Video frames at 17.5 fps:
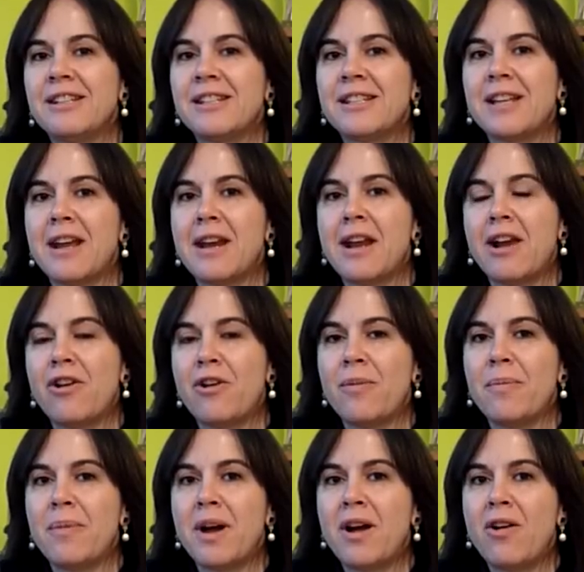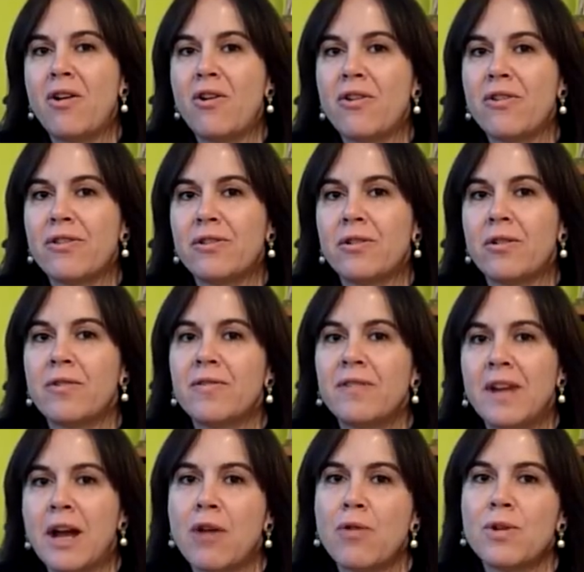is Anna Lomba, author of
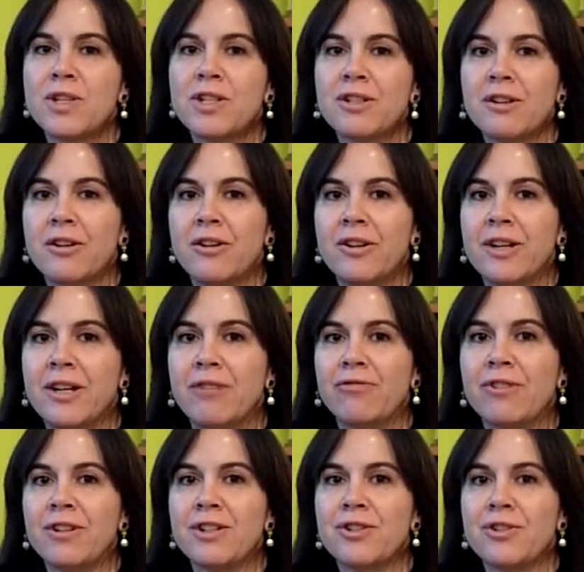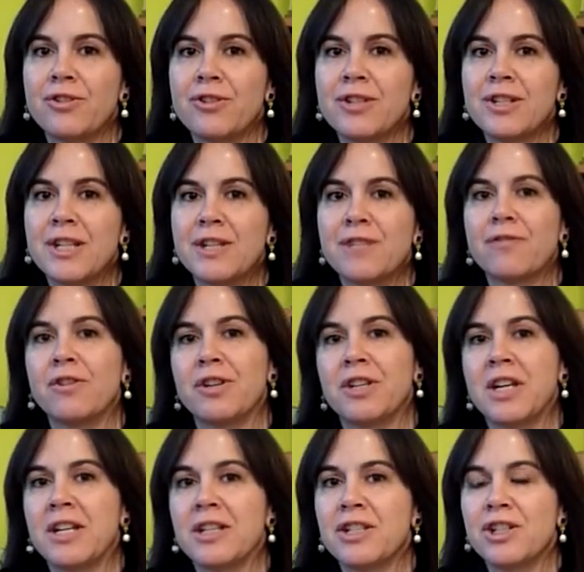Language Learning Resources for
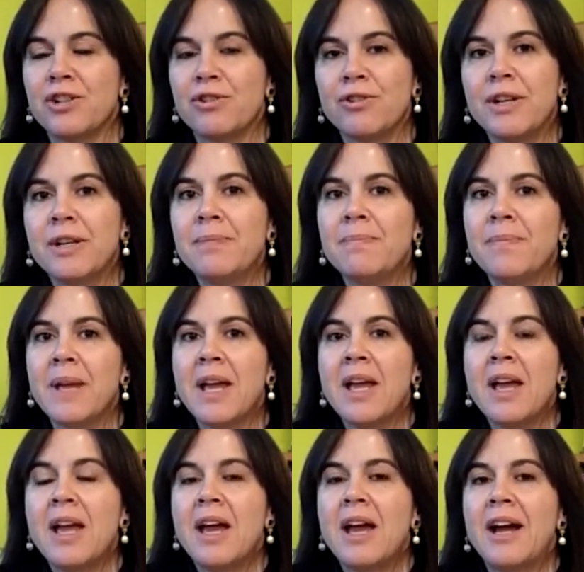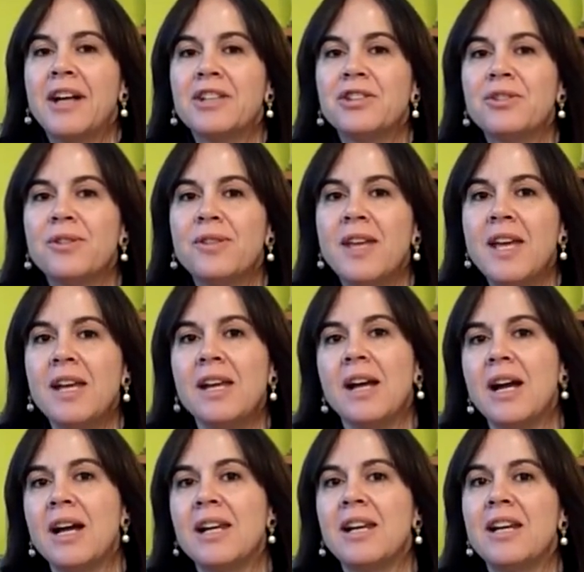Young Children, and today
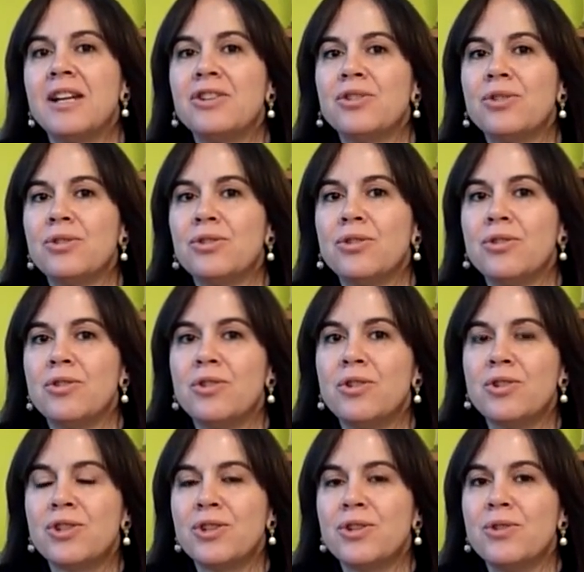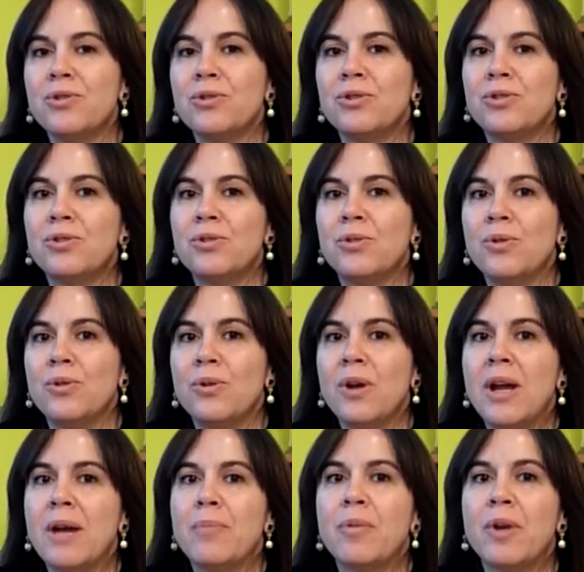I'd like to introduce you to
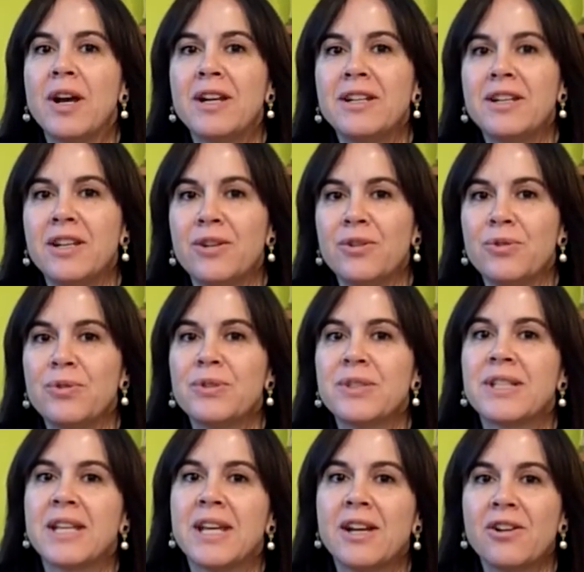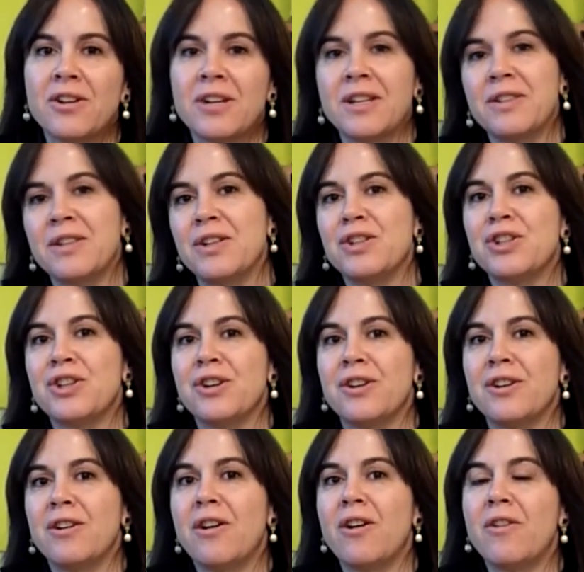a brand new second
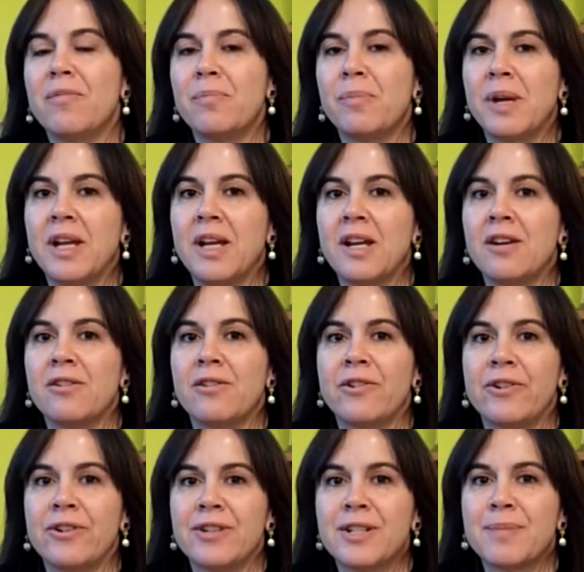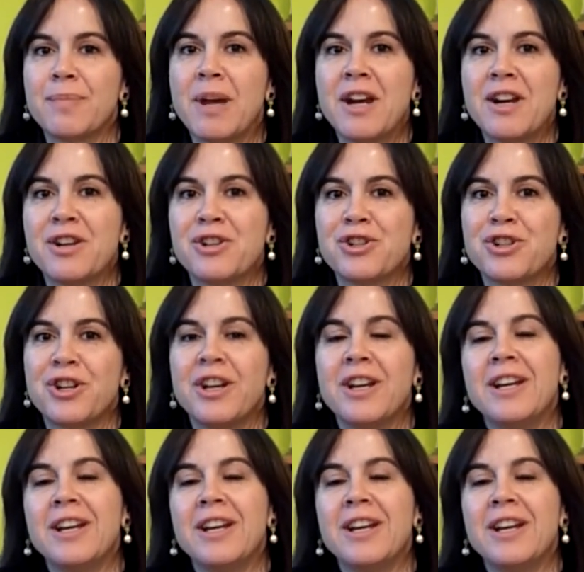edition of Play and Learn Spanish.